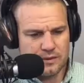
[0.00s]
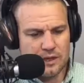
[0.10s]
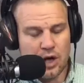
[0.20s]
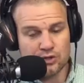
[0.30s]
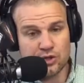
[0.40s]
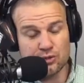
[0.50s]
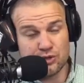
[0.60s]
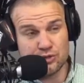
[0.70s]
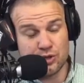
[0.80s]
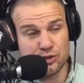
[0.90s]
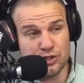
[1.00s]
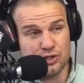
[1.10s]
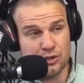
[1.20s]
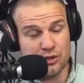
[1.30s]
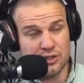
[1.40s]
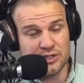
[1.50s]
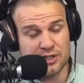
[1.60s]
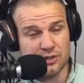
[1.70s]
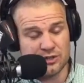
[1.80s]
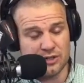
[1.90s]
so just so the
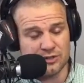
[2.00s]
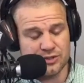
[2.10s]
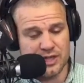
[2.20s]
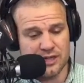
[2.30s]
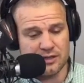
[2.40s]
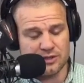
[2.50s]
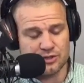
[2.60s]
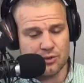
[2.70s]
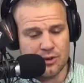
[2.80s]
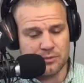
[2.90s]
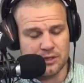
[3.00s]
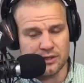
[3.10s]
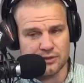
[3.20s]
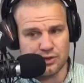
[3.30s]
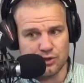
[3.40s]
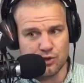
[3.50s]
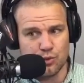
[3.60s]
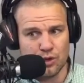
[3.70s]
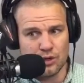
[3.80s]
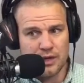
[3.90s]
listeners understand, and just so I'm clear, so you
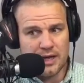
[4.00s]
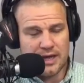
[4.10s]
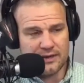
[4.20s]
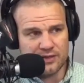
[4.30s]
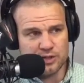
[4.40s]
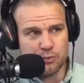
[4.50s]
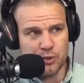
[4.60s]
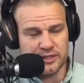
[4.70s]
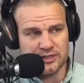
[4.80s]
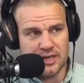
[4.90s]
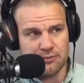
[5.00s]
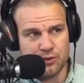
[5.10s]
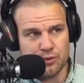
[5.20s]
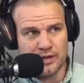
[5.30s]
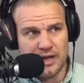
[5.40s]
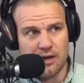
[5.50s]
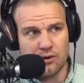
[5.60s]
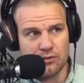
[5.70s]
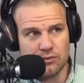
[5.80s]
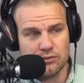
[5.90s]
were at this point in time,
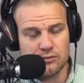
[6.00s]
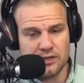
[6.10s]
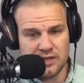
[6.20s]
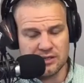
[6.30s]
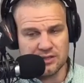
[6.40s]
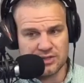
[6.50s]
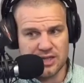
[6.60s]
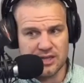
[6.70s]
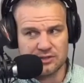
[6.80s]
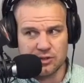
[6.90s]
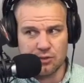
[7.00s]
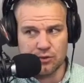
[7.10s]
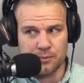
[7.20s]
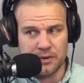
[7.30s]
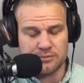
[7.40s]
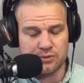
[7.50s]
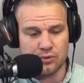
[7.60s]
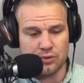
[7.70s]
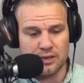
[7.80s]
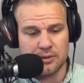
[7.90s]
now in the States going to prep
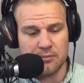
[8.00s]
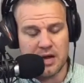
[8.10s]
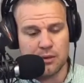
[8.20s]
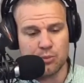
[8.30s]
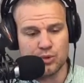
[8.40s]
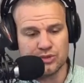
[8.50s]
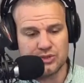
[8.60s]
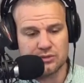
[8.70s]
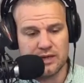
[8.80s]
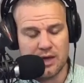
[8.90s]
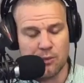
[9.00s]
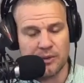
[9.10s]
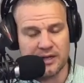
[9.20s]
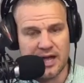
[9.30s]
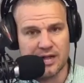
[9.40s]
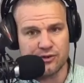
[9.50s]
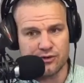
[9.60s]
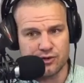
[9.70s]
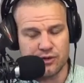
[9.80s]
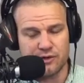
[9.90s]
school, and Mom was helping guide your
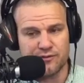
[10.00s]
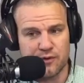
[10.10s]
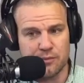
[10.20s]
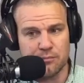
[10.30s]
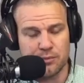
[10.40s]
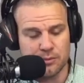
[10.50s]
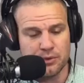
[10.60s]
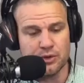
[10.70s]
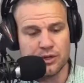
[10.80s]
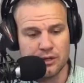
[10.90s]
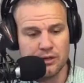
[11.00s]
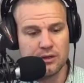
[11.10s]
journey from Bermuda.